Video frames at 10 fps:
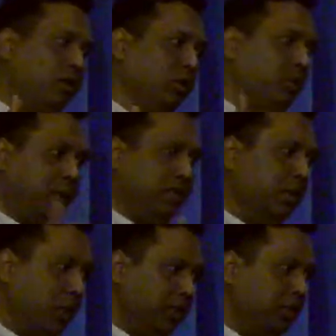So it picks the
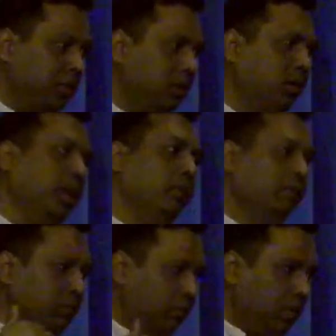moisture, okay,
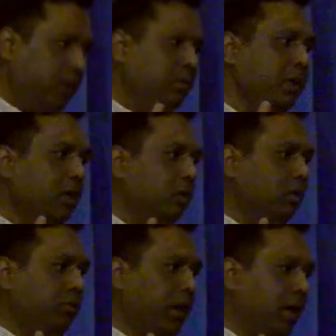let me
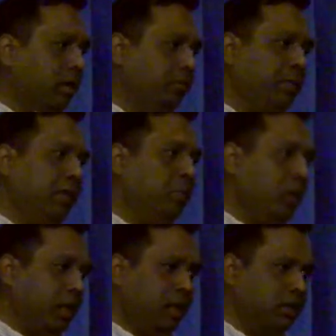be more
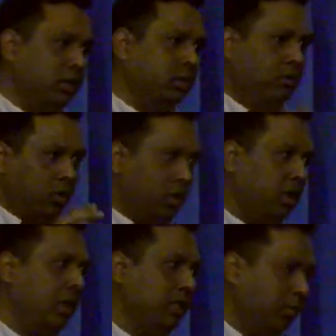aggressive, over
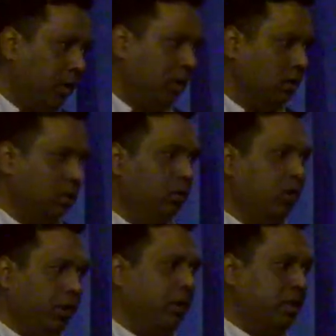dry
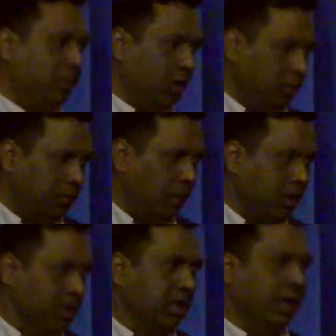the bottom part,
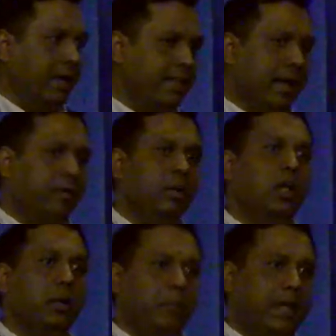and then
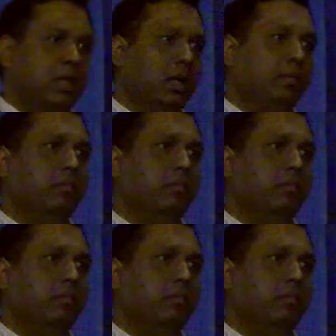pick the